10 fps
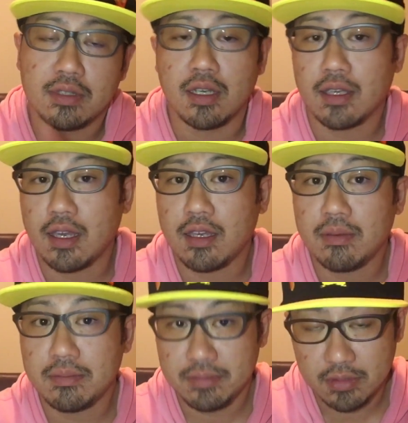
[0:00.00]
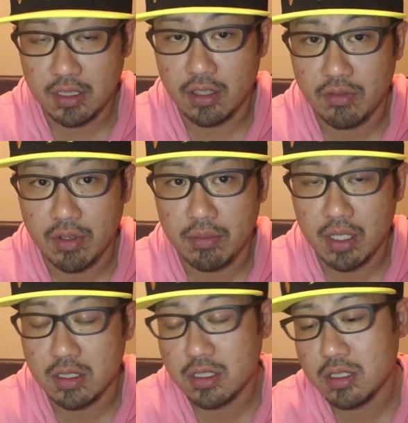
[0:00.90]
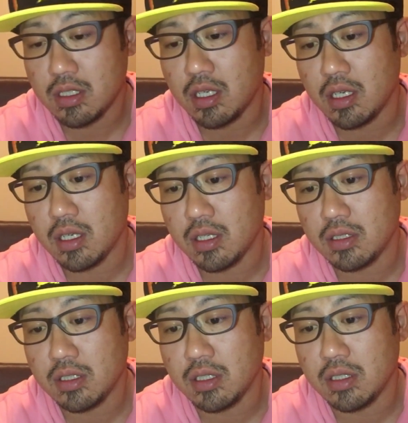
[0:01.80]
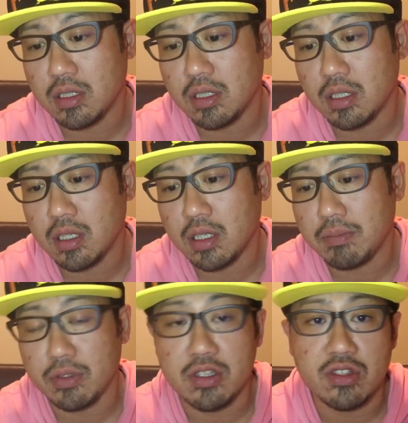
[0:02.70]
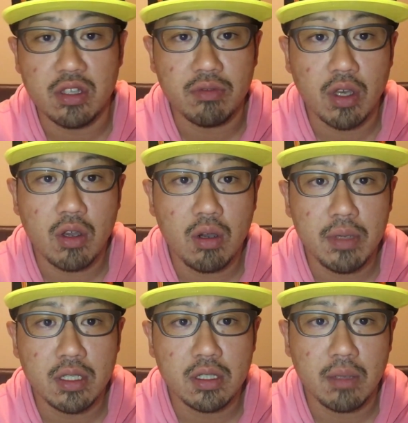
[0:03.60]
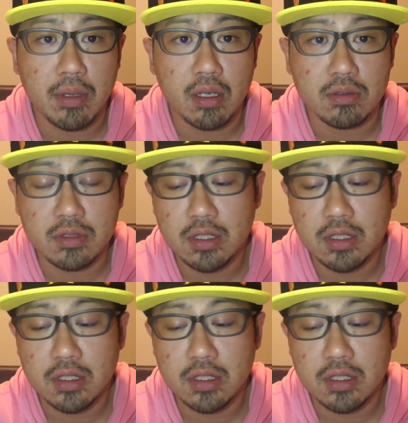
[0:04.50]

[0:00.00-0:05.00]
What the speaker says: Okay, thank you very much. And please leave a comment about